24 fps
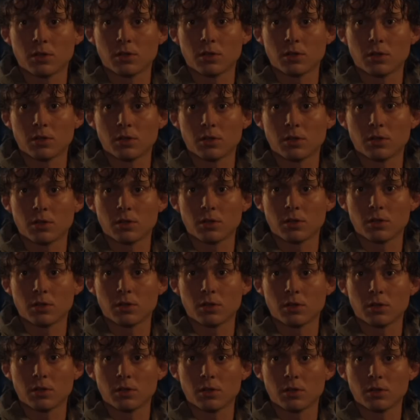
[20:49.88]

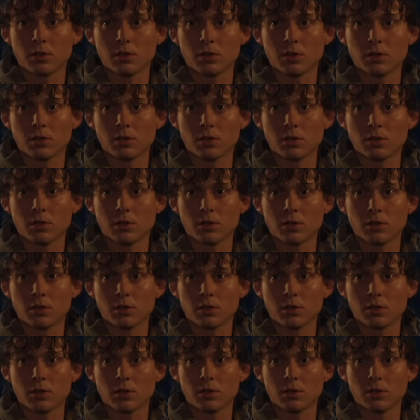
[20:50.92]

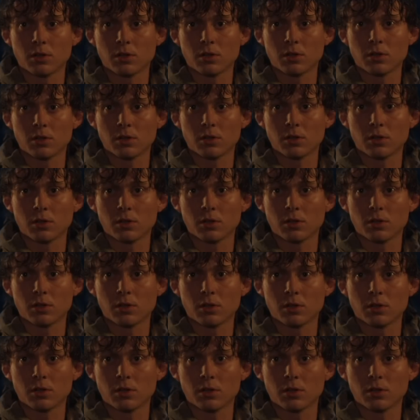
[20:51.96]

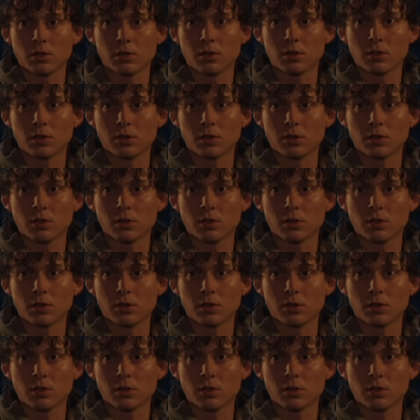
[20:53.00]
No words are spoken by the person on screen.